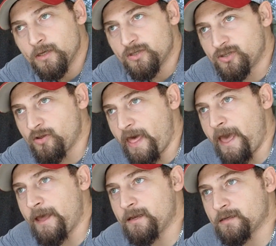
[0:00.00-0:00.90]
So
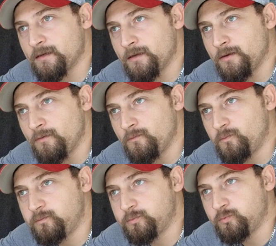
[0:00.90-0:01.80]
that
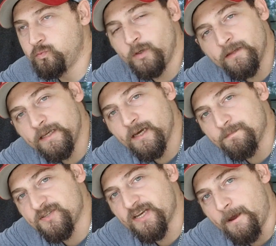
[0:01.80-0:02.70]
really
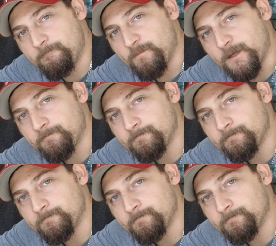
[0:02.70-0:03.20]
upset me.